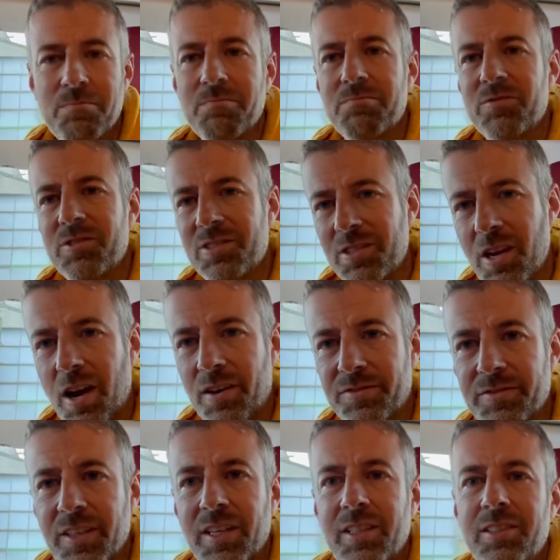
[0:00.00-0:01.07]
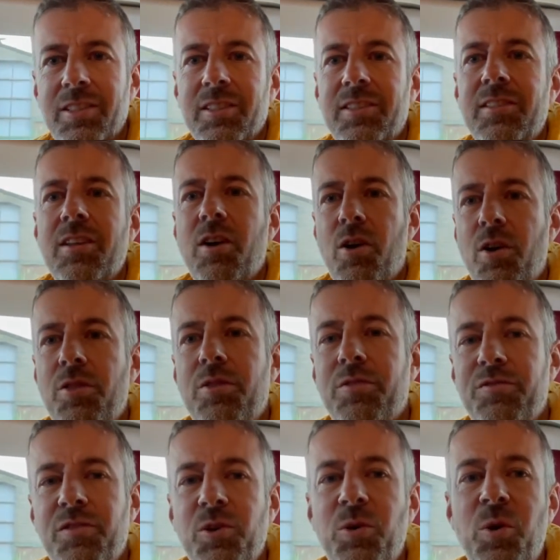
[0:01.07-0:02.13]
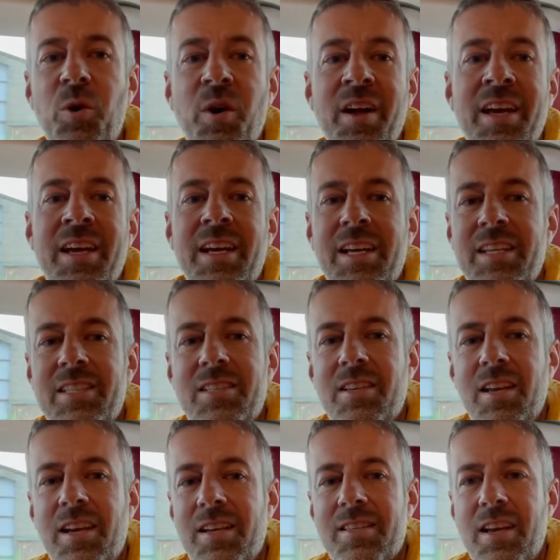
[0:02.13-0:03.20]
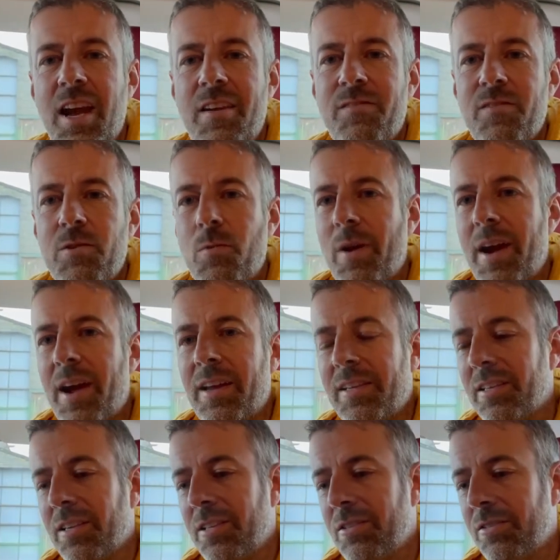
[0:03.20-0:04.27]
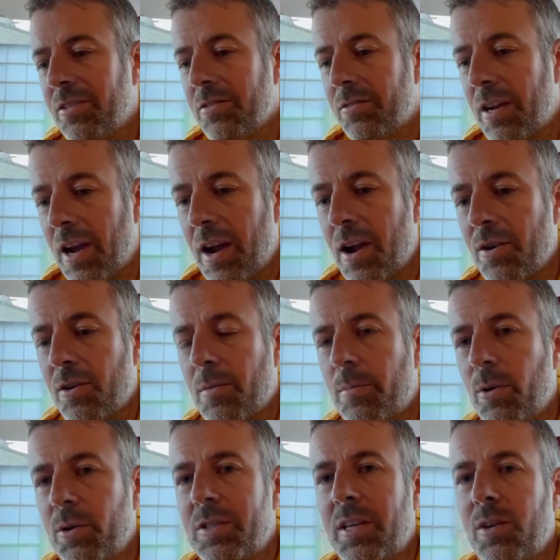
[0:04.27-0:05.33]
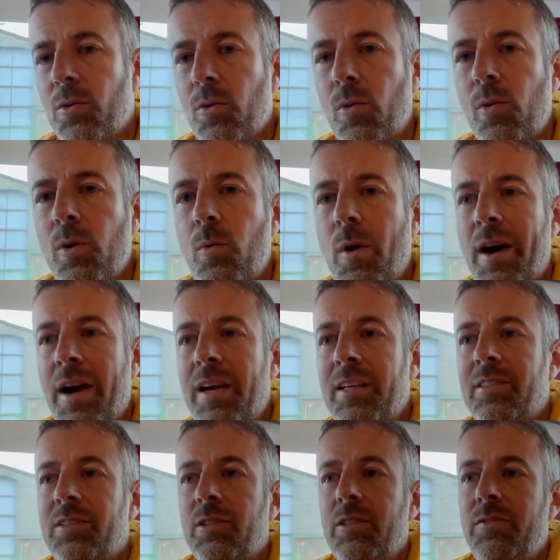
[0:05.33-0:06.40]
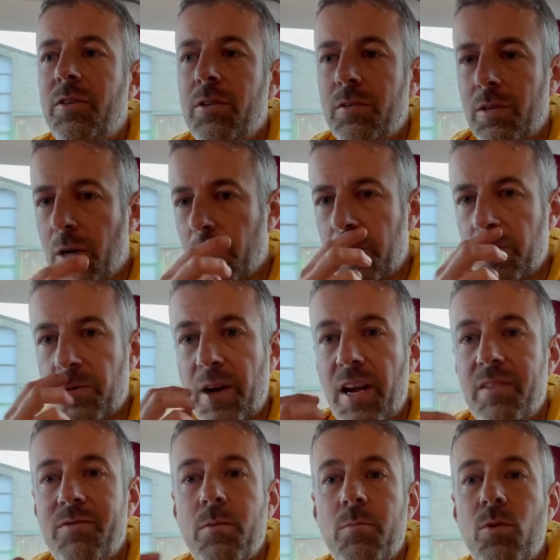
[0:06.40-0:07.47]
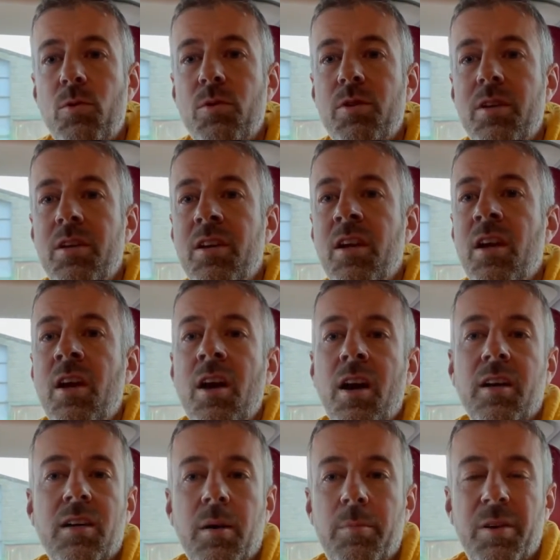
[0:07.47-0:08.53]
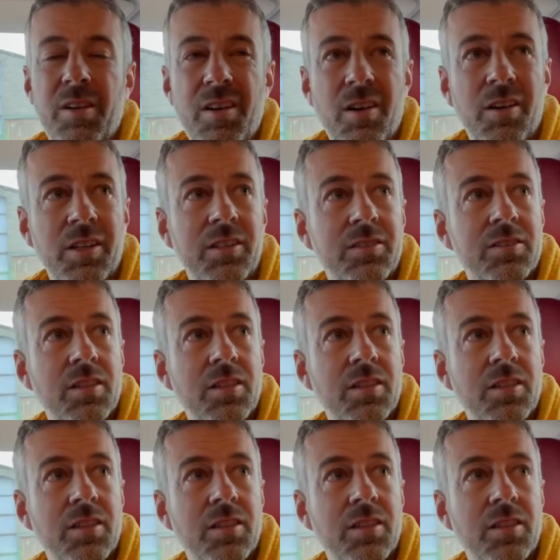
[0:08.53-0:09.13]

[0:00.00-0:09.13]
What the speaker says: stuff just on the floor it's everywhere. You know, you cannot put it all away. So if you're going away for more than a couple of nights